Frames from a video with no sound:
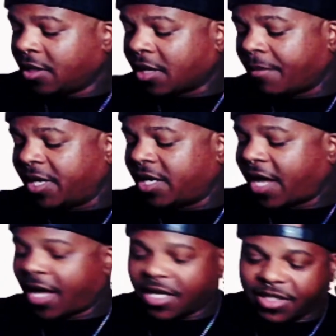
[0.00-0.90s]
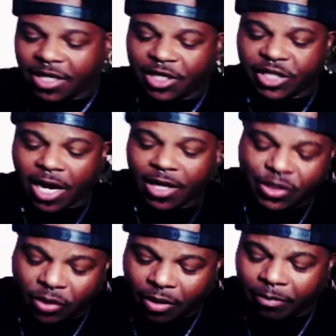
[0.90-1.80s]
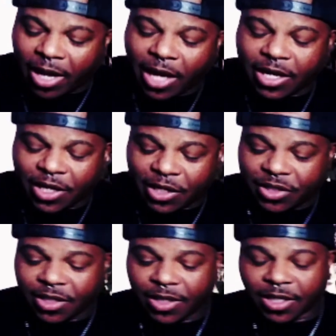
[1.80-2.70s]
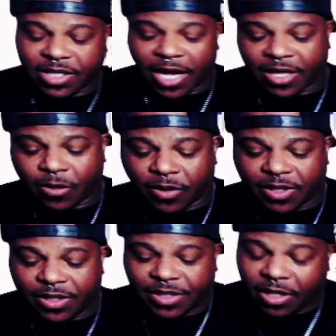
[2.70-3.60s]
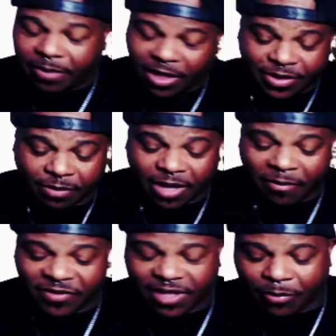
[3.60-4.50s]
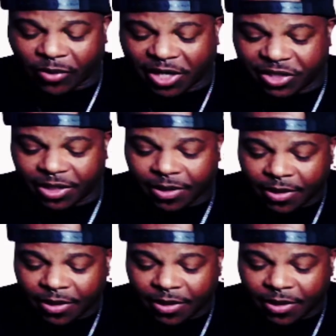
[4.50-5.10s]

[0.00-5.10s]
Coming in as a challenge or a blockage, it looks like there was could be some type of separation.